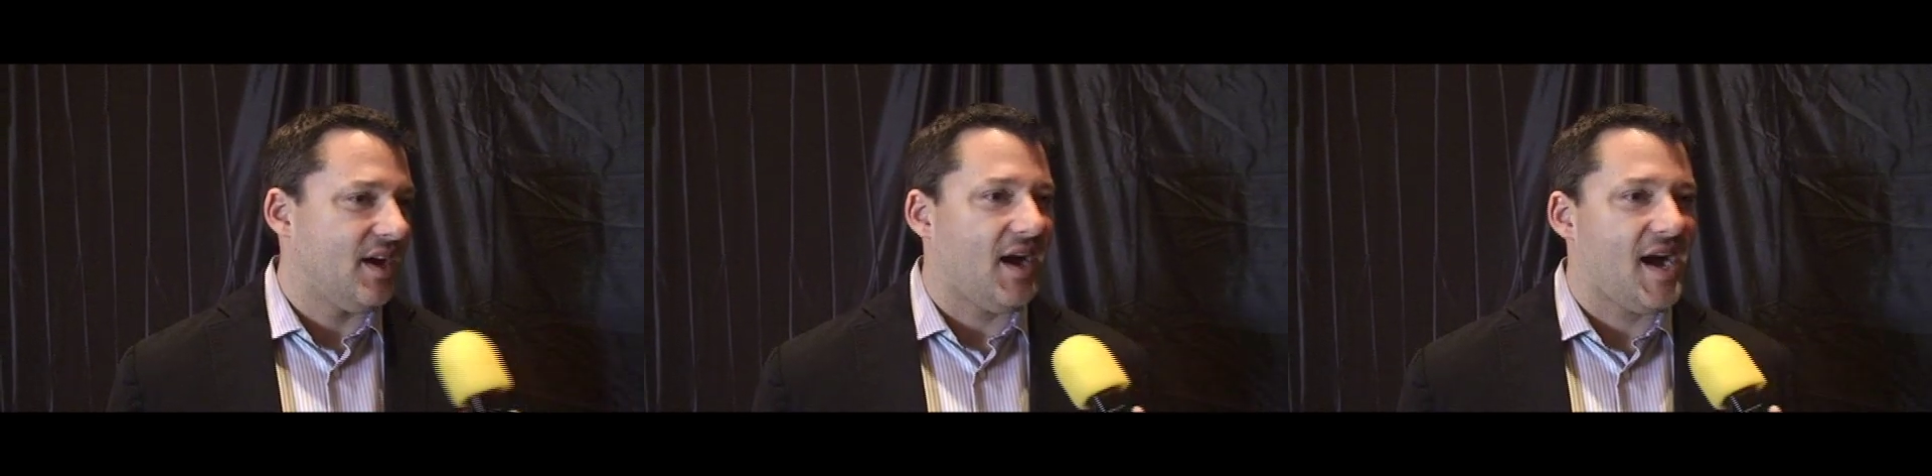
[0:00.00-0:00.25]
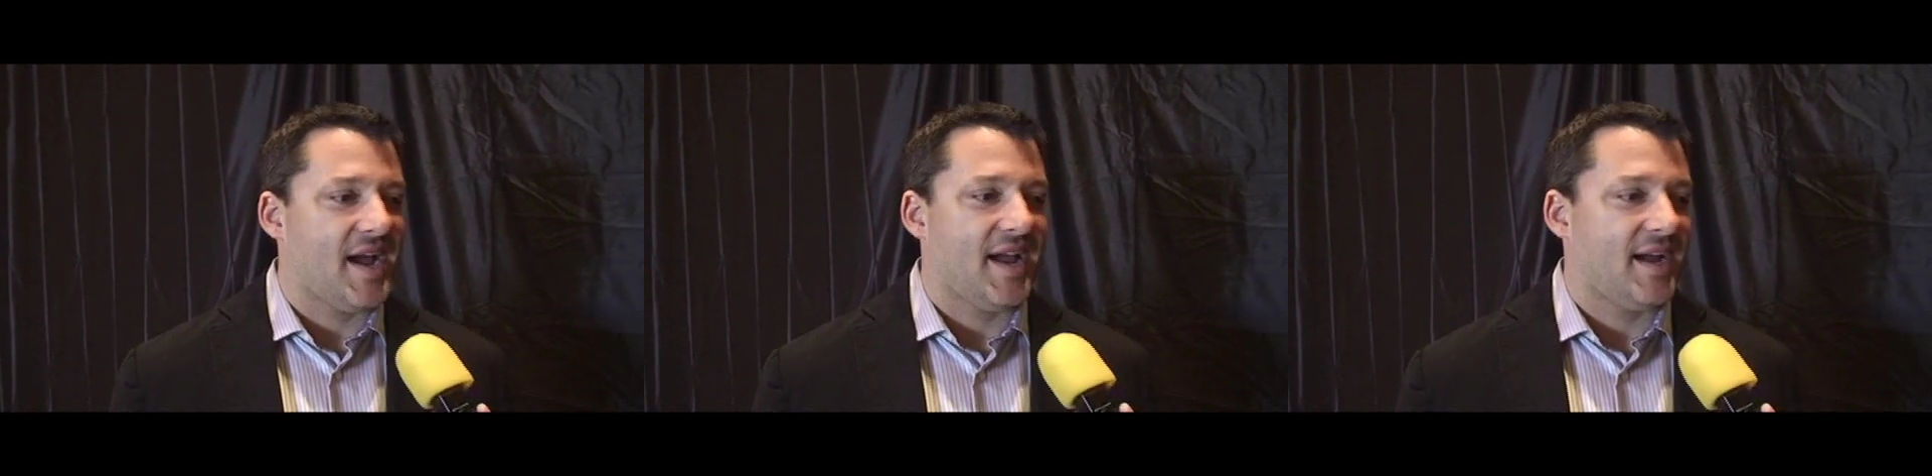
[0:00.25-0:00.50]

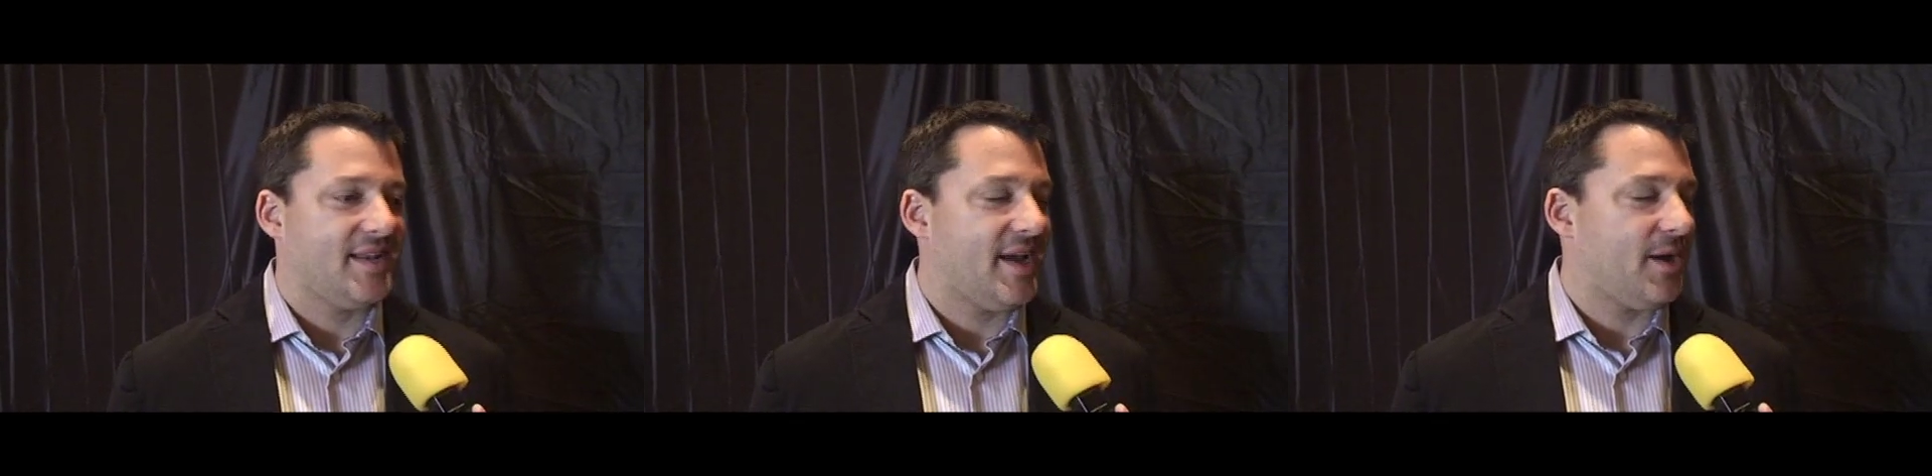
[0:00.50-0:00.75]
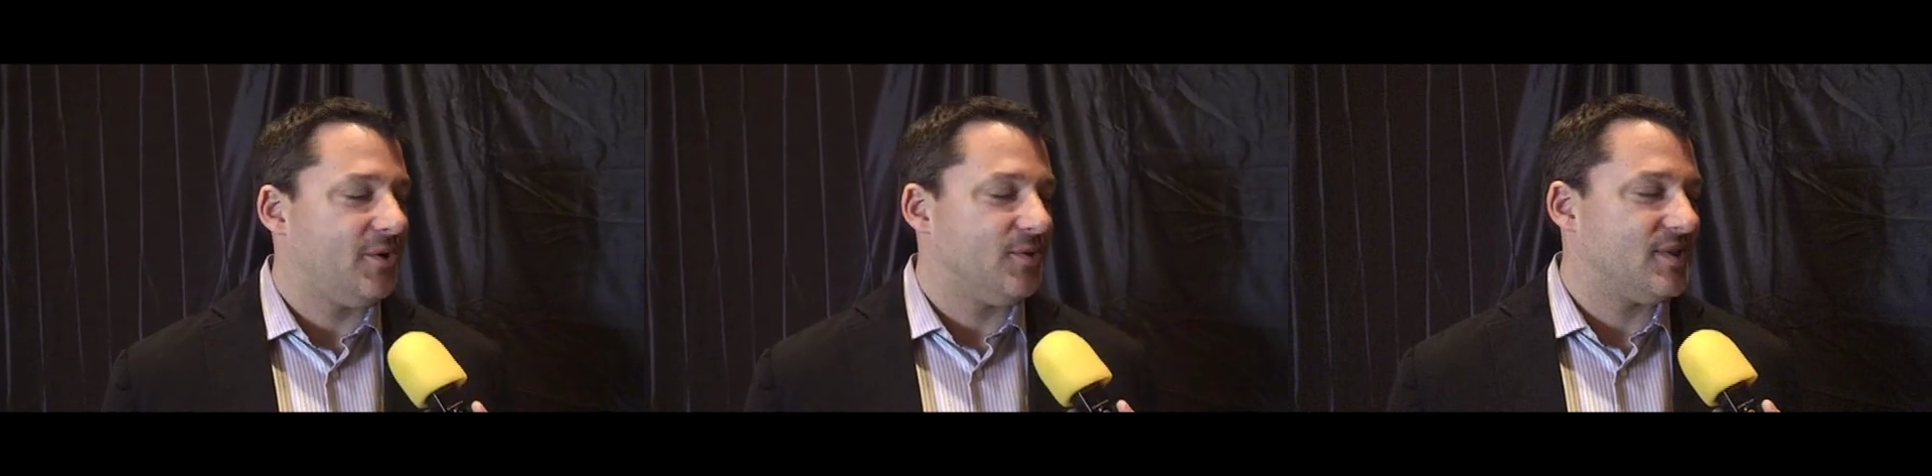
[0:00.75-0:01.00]
I
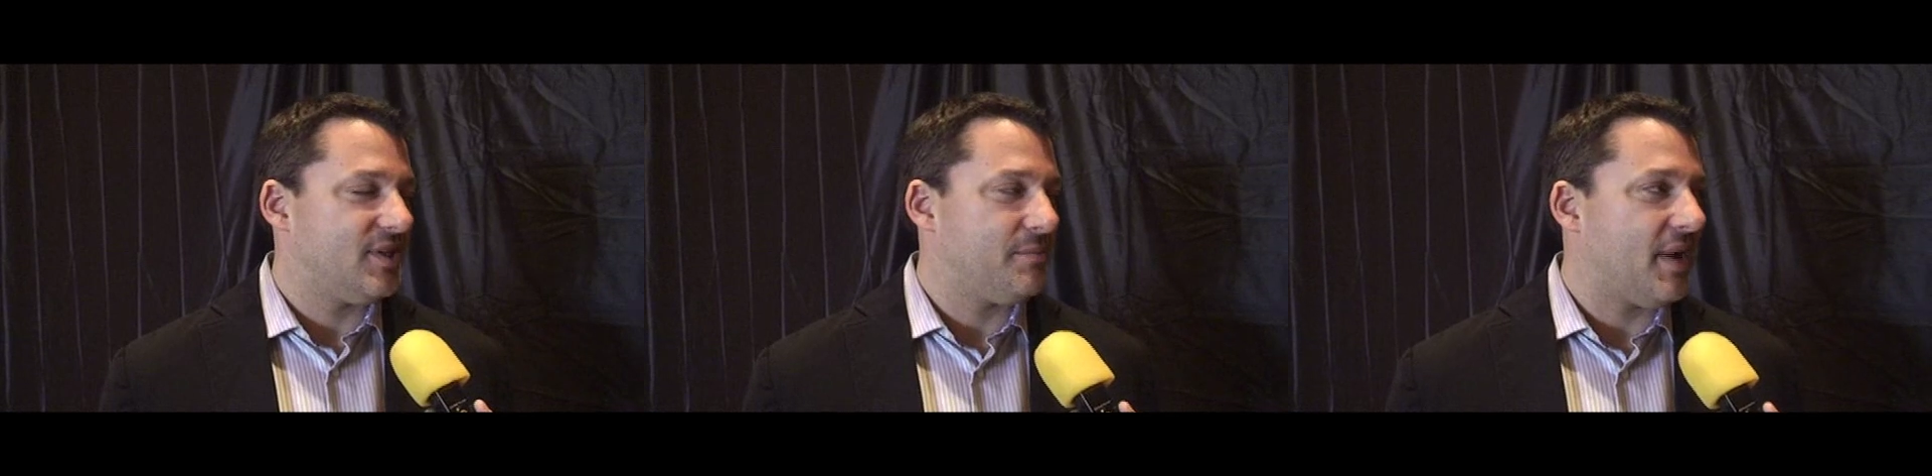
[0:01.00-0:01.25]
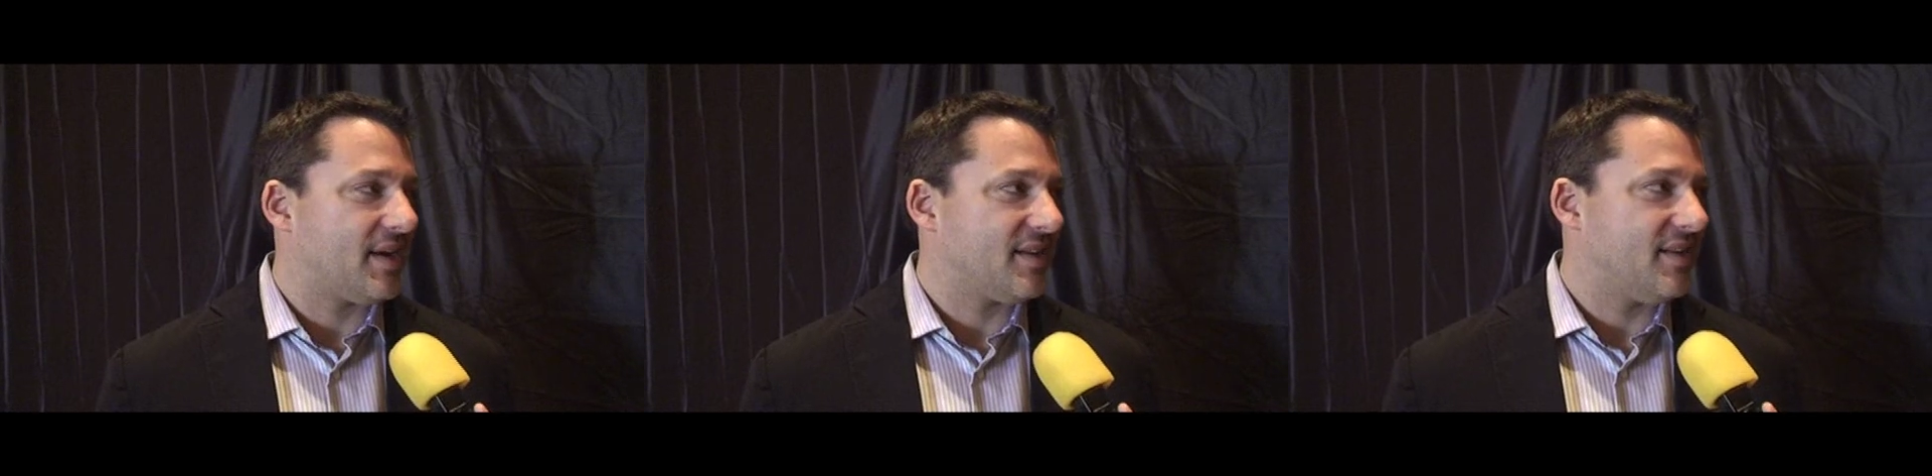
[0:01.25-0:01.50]
doubt you'll see him
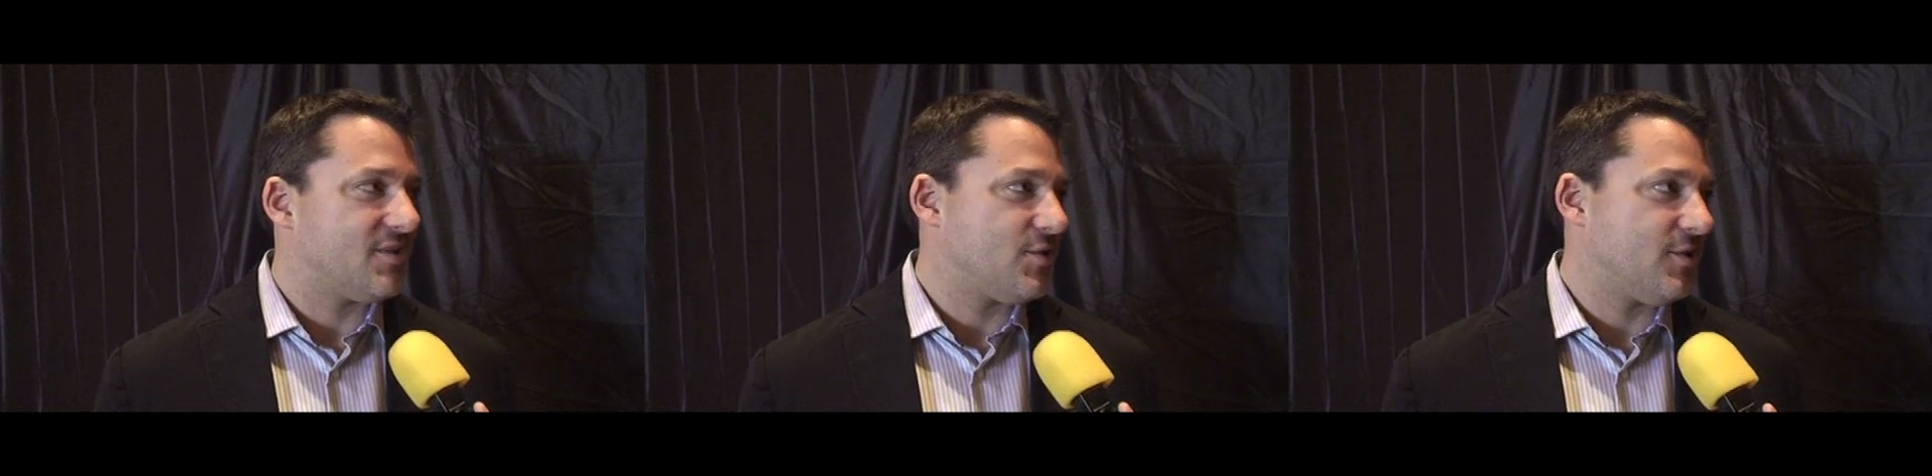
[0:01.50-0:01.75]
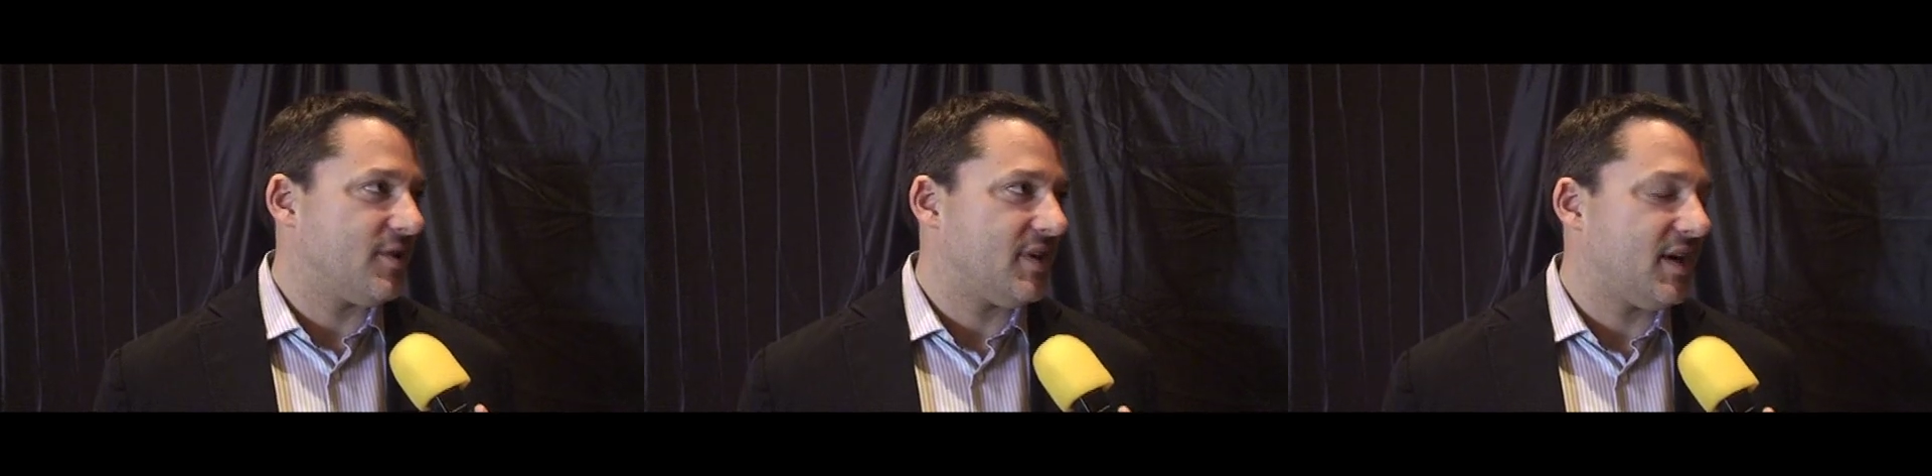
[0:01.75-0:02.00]
back this year.